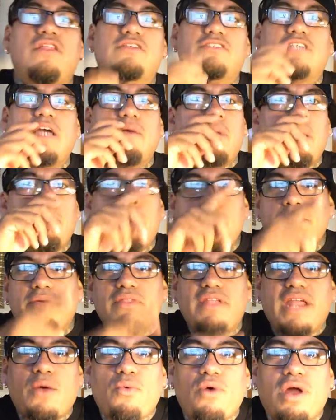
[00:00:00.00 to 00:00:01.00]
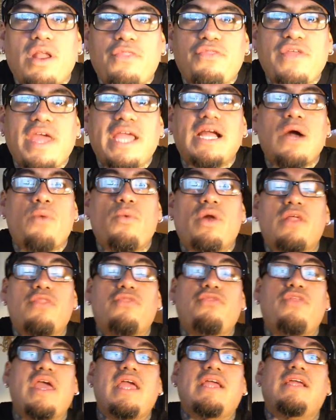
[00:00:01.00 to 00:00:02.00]
There's a couple of people that I want to thank. I want
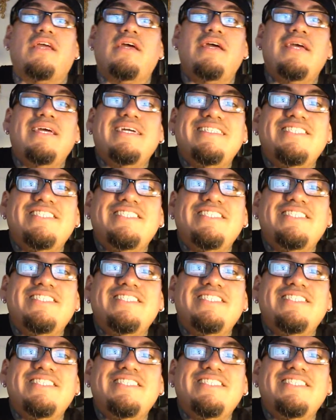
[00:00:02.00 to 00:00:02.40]
to thank